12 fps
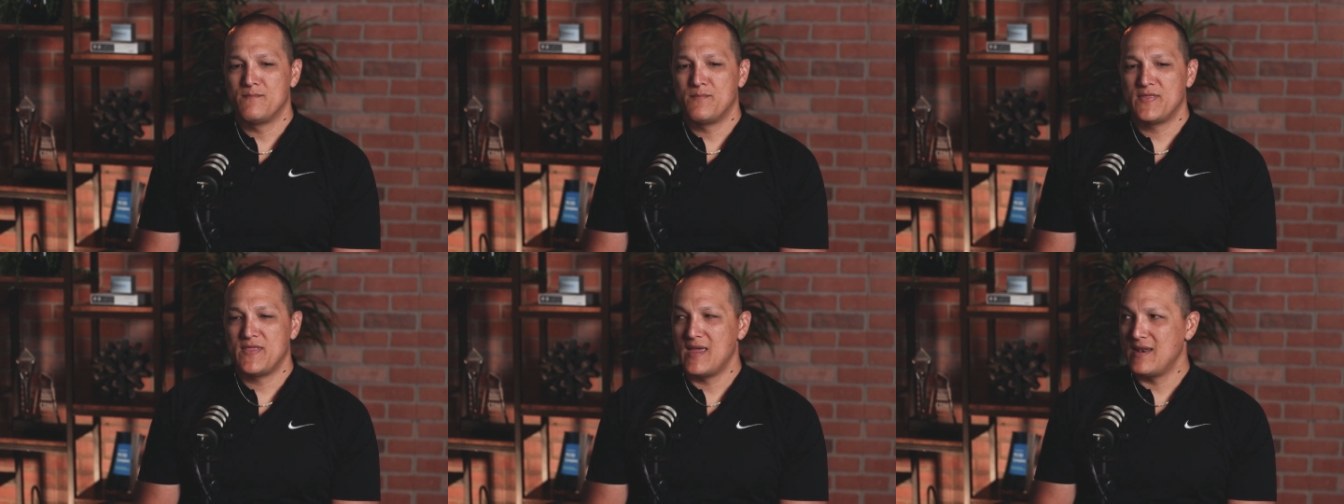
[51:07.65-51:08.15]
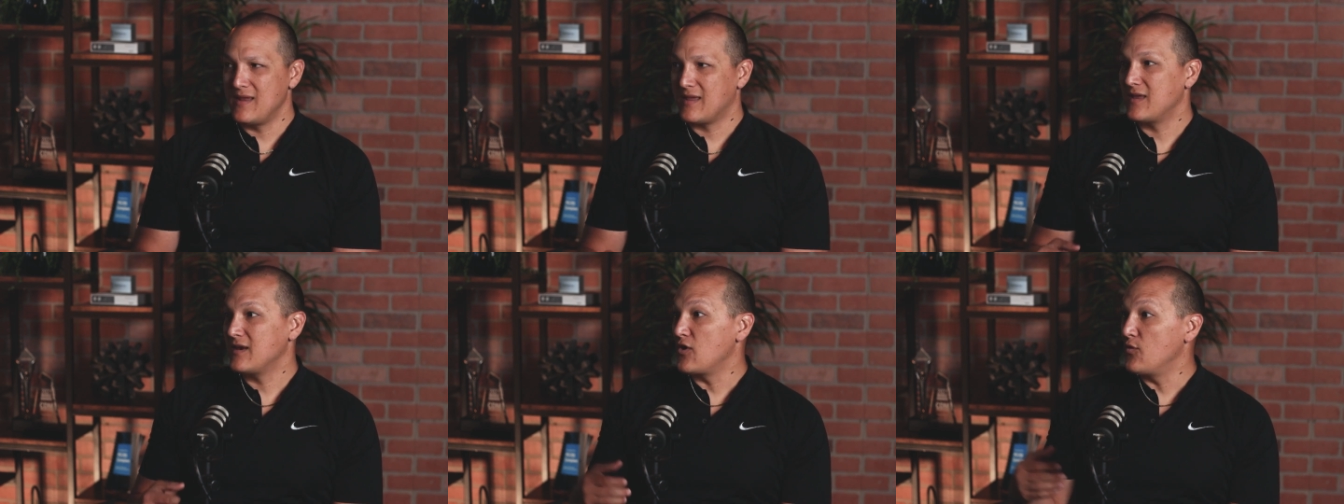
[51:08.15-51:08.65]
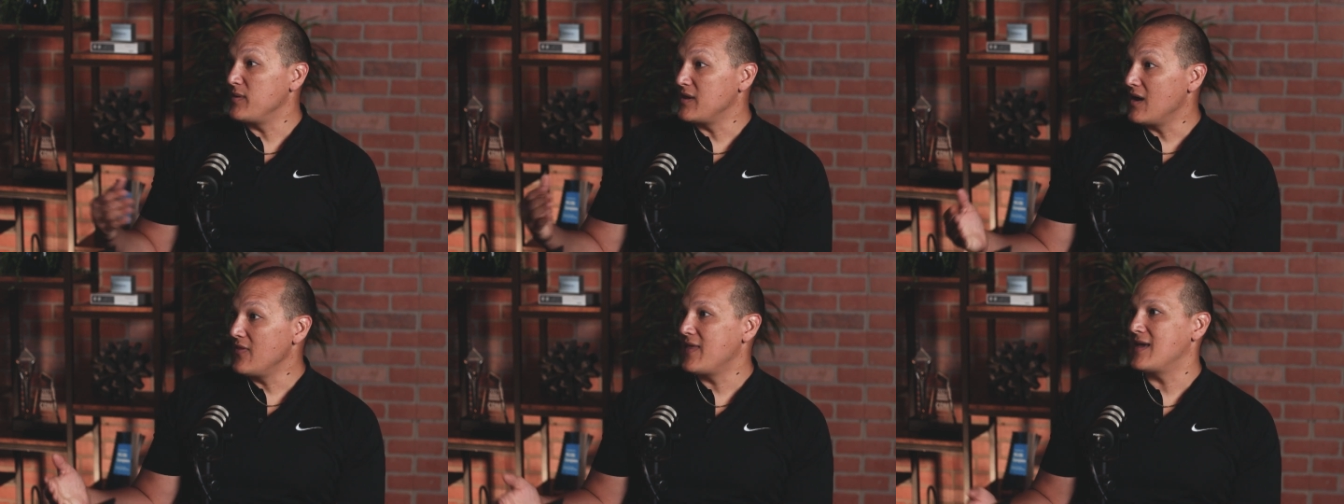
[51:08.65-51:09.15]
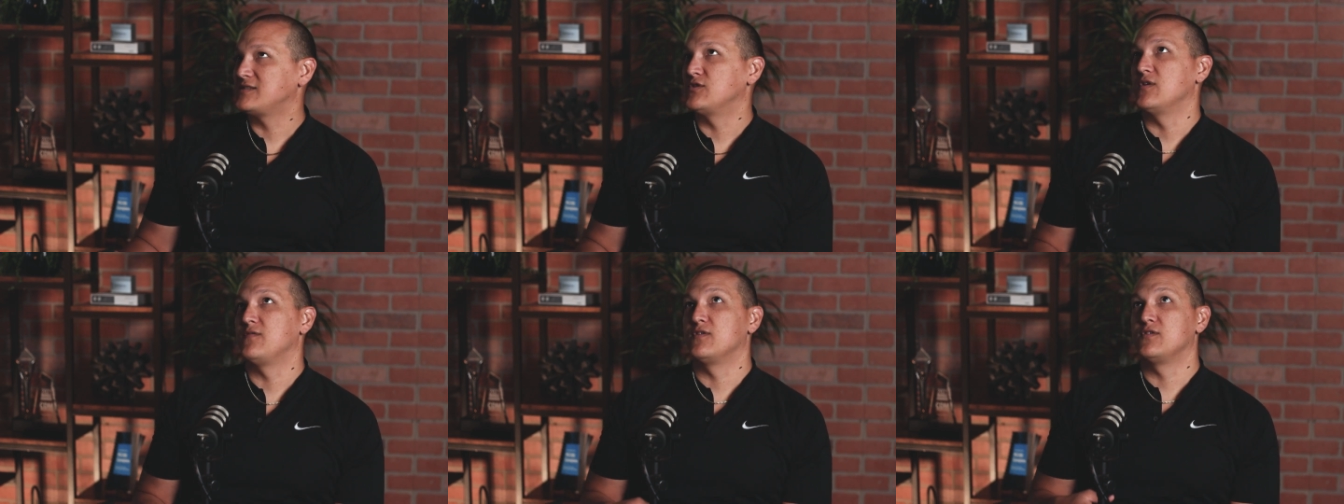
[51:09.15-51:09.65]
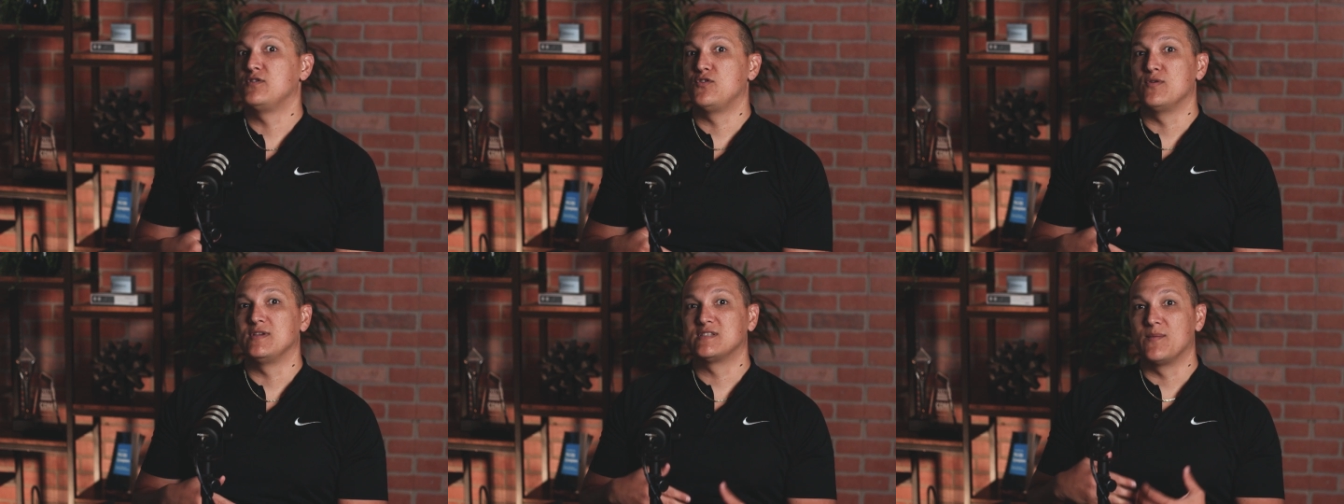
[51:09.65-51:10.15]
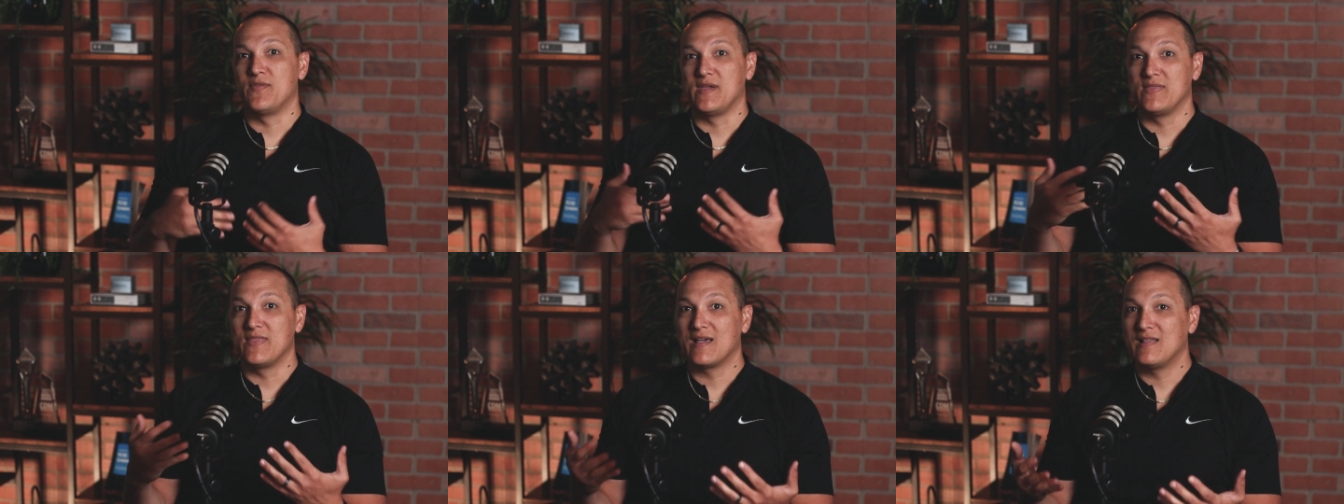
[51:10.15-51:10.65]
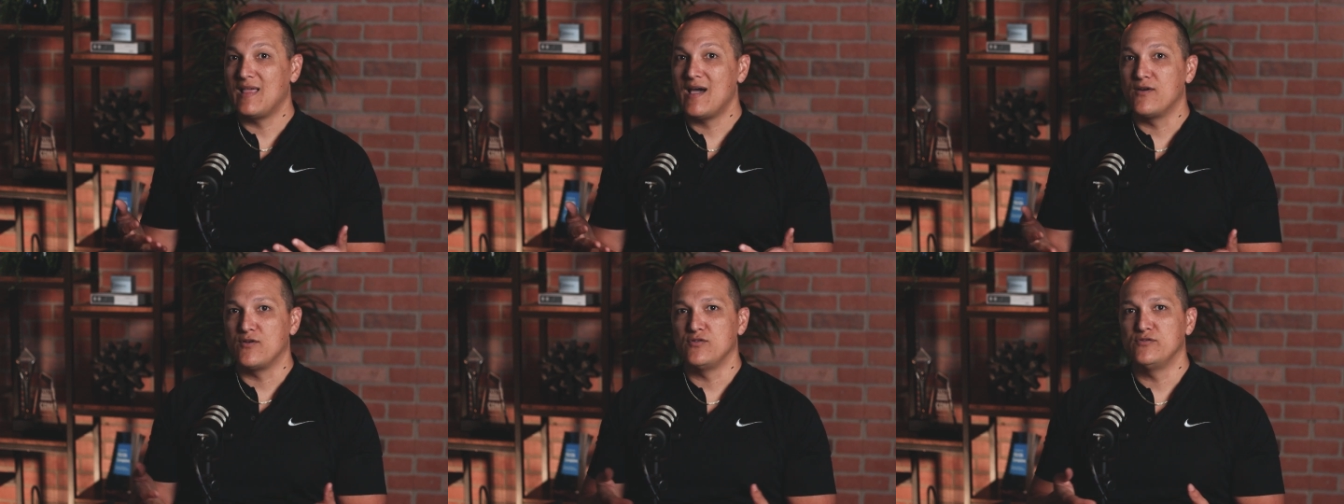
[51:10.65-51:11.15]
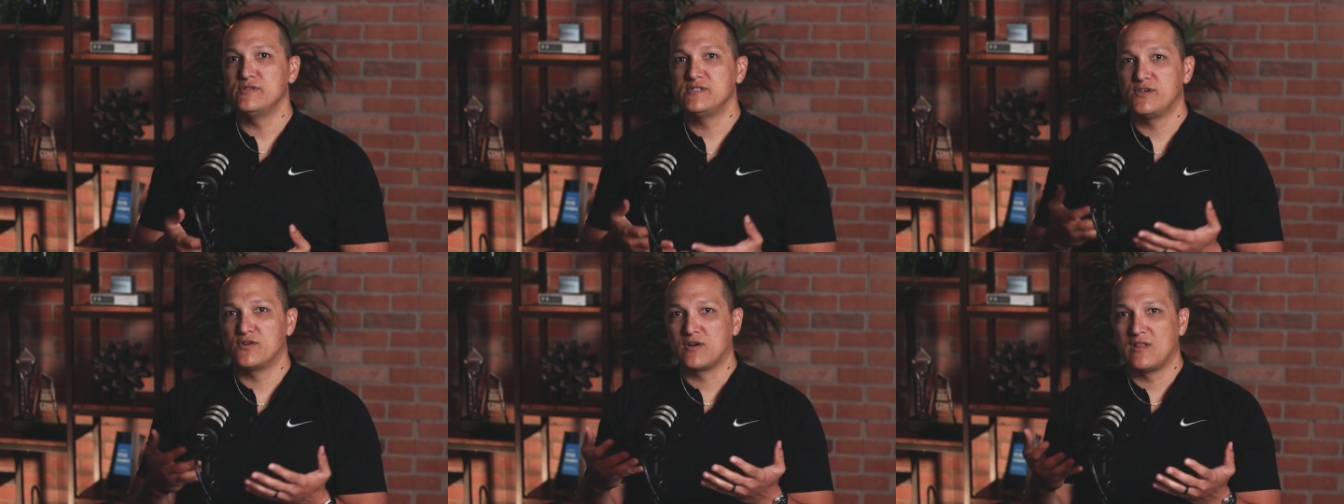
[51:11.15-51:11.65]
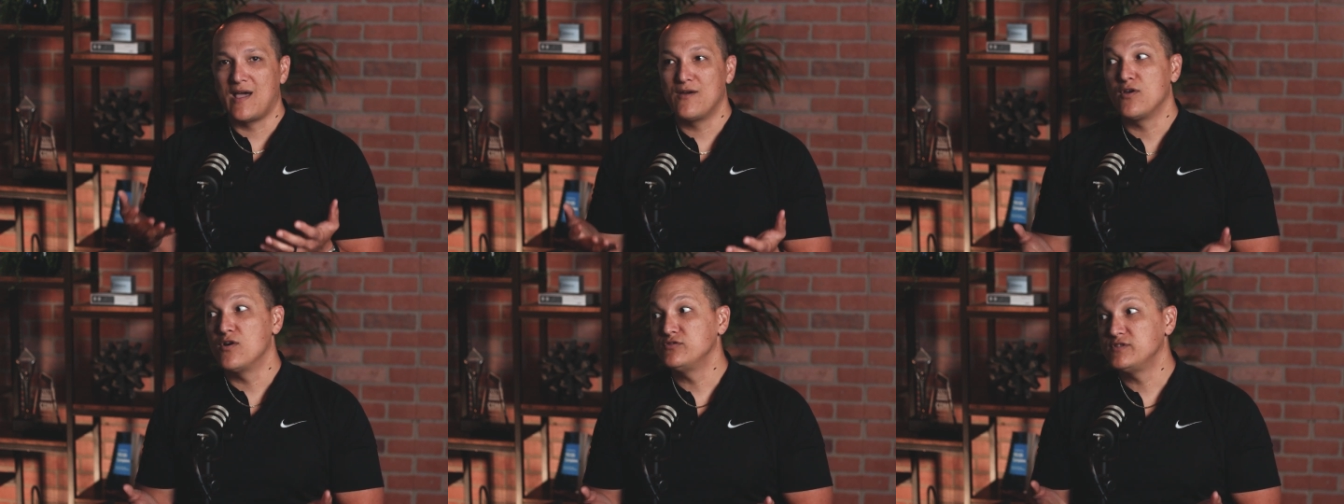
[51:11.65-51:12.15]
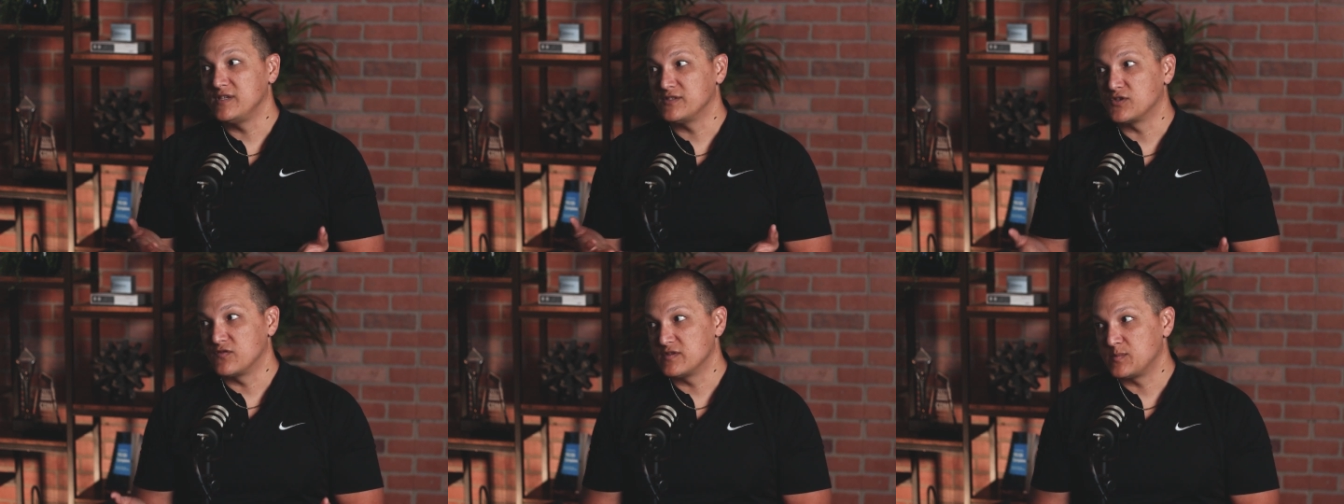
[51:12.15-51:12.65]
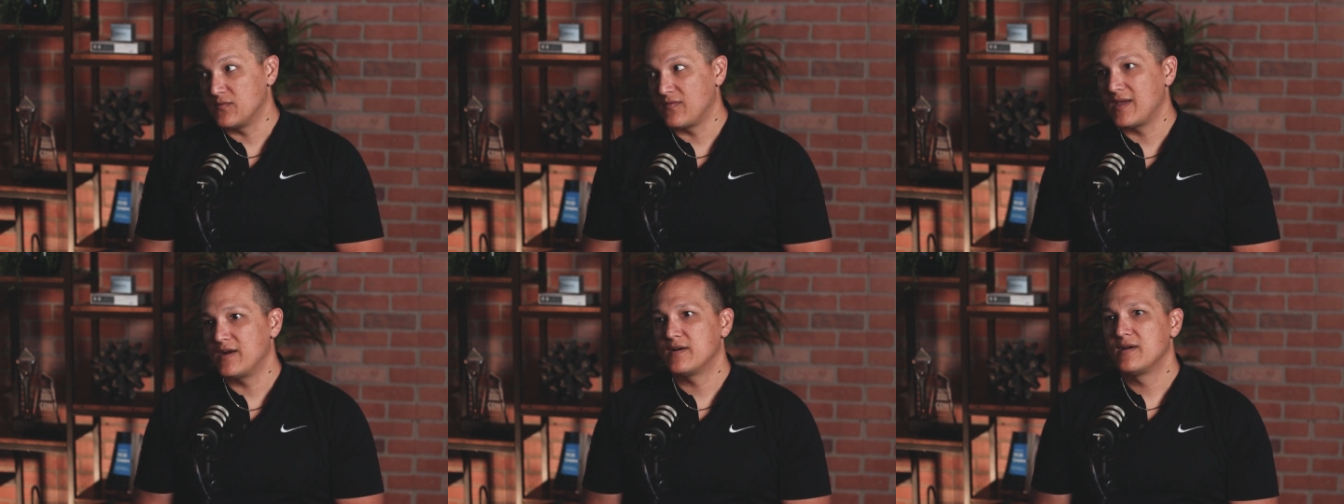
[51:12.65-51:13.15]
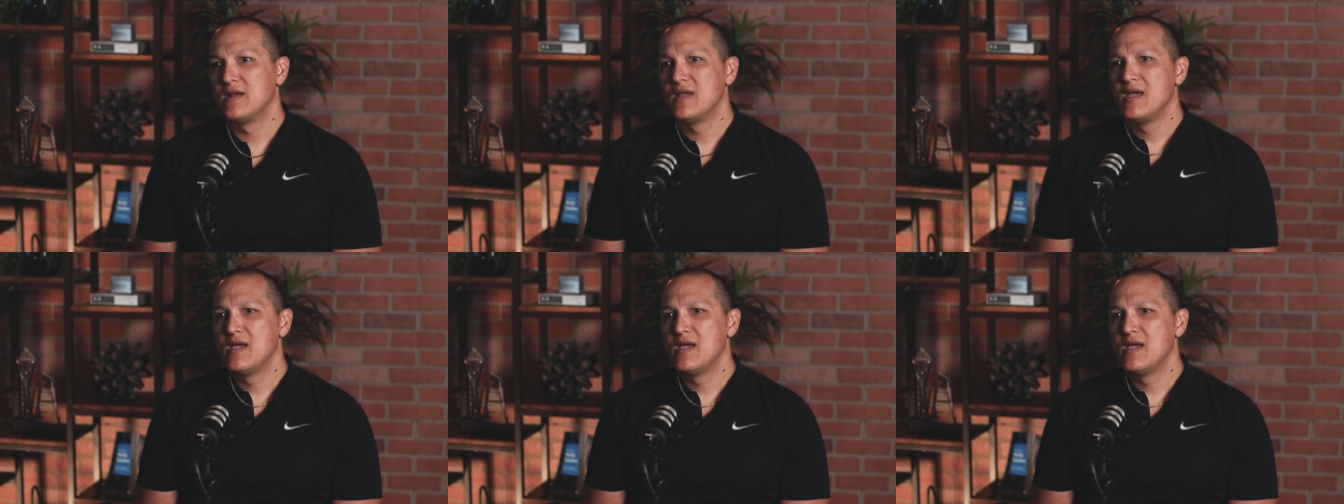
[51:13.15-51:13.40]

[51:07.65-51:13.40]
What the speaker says: But then it can go beyond that. So if you're doing something in the cloud, who is your cloud hosting service provider?